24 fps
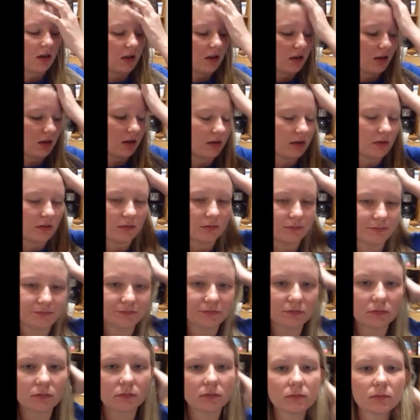Um,
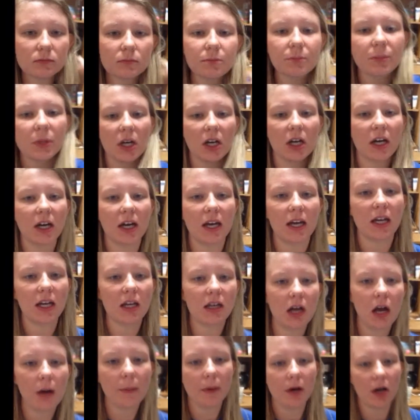but
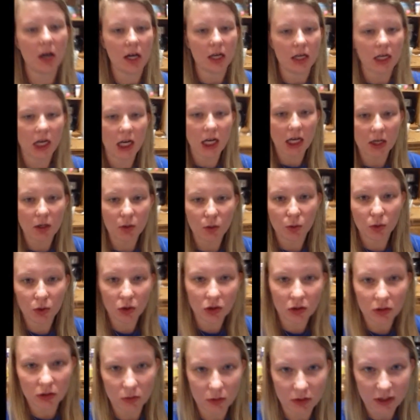I bought
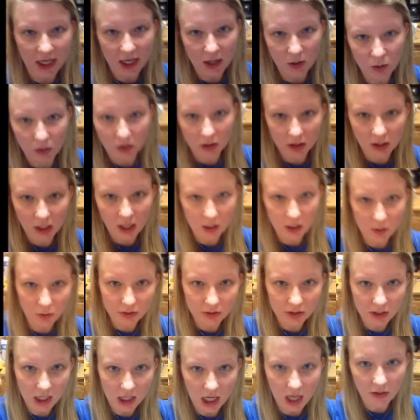Nyquil, well, Dayquil and
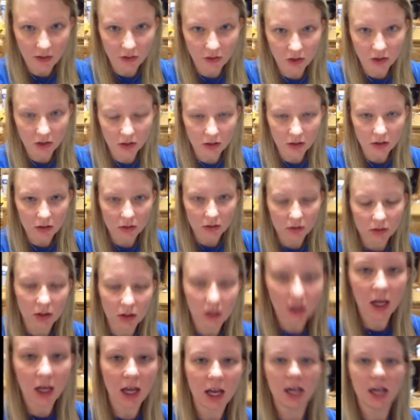Nyquil together,
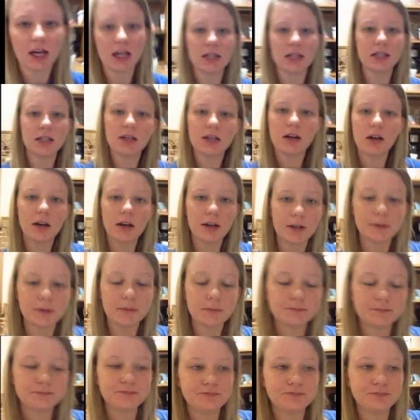and
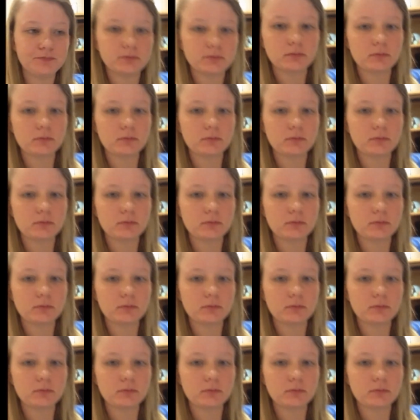um,